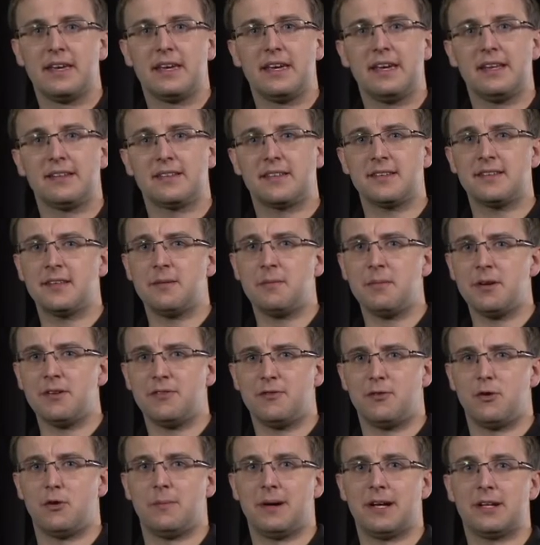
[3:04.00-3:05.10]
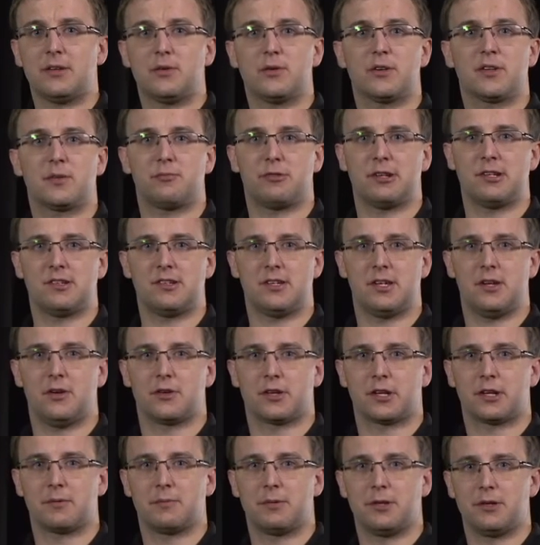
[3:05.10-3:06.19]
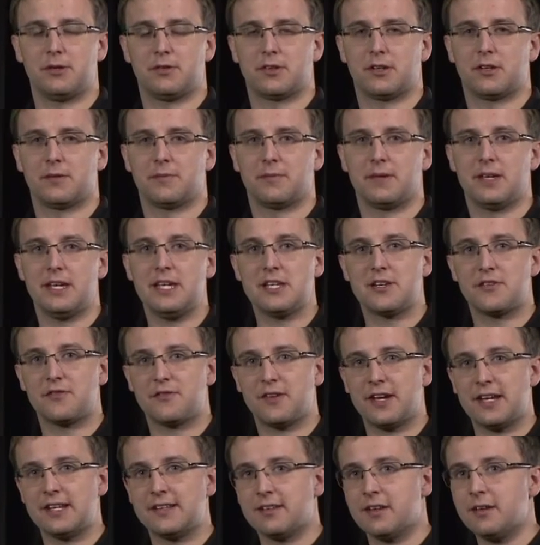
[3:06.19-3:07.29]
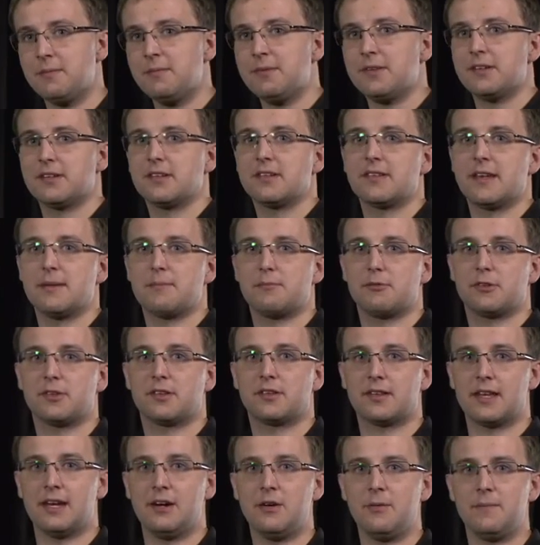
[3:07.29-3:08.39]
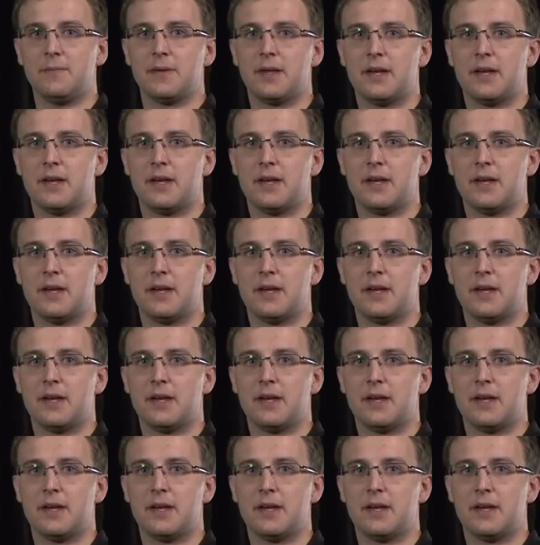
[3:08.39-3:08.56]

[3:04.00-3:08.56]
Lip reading: It's a similar format to a spreadsheet on a computer. Each fade time is in a separate cell,